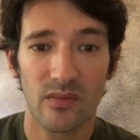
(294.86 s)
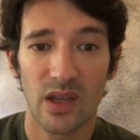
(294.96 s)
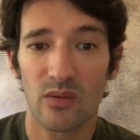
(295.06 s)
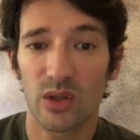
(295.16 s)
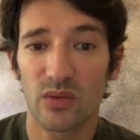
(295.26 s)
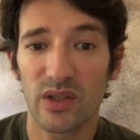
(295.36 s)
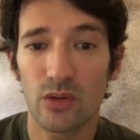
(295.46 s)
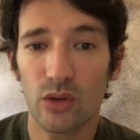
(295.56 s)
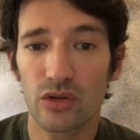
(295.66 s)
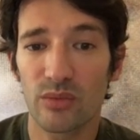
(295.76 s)
What we
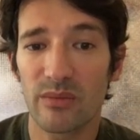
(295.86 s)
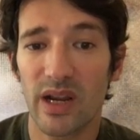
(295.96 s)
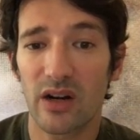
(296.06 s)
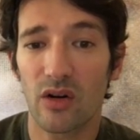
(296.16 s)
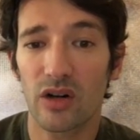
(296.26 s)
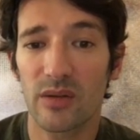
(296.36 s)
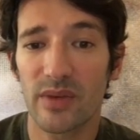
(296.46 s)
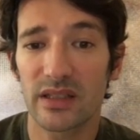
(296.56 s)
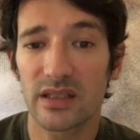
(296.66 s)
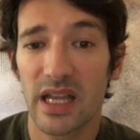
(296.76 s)
took to be mere
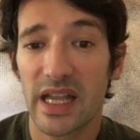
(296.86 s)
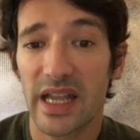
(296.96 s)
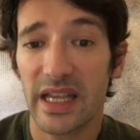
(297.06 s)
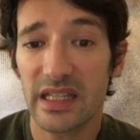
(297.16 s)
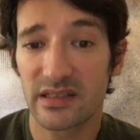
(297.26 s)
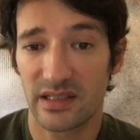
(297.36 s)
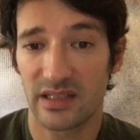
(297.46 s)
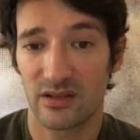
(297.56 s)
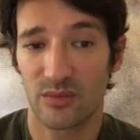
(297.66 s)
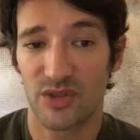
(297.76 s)
ornament is
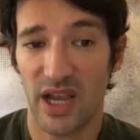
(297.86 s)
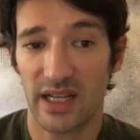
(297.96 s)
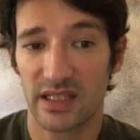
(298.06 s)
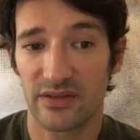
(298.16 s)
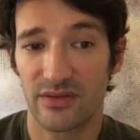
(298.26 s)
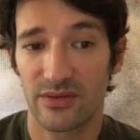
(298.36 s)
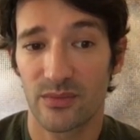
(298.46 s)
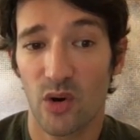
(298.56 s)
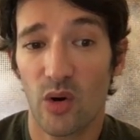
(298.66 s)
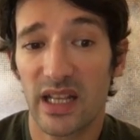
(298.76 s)
its objective,
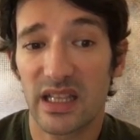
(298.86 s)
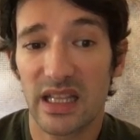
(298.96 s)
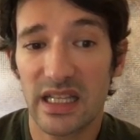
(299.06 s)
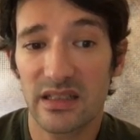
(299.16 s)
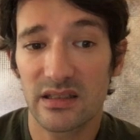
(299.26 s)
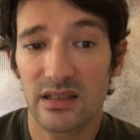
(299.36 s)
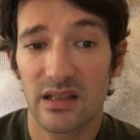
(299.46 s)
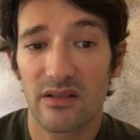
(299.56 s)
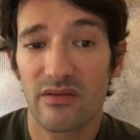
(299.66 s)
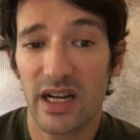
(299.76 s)
or at least
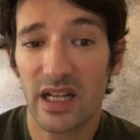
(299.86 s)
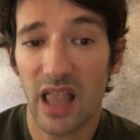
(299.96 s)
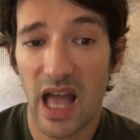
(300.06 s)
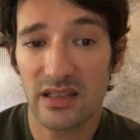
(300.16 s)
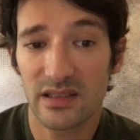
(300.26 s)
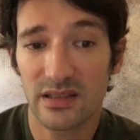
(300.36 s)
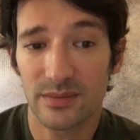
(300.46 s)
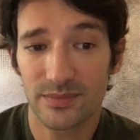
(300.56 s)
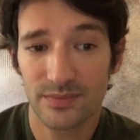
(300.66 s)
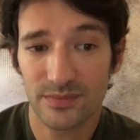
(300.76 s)
very last.
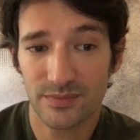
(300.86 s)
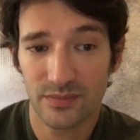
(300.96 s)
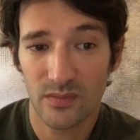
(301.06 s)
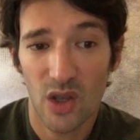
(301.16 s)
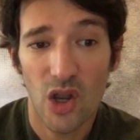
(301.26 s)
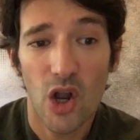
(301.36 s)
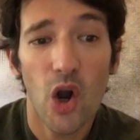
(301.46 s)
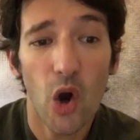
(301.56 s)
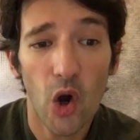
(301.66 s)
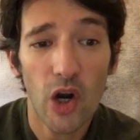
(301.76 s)

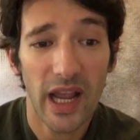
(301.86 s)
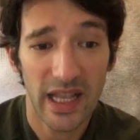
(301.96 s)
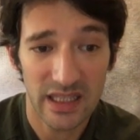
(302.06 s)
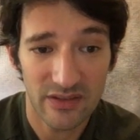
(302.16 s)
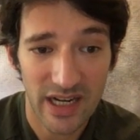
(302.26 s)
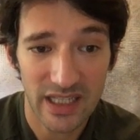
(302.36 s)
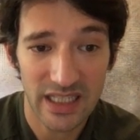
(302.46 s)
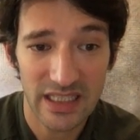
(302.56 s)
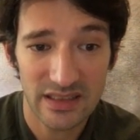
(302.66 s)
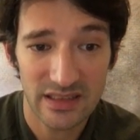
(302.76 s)
or at the very
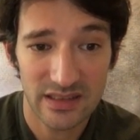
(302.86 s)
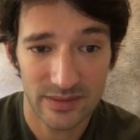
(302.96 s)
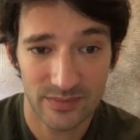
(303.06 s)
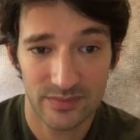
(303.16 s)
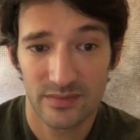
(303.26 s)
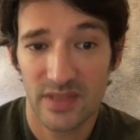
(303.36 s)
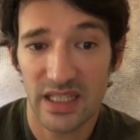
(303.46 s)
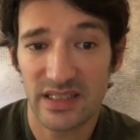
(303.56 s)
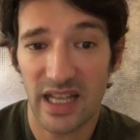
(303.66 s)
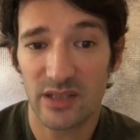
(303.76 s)
least, its end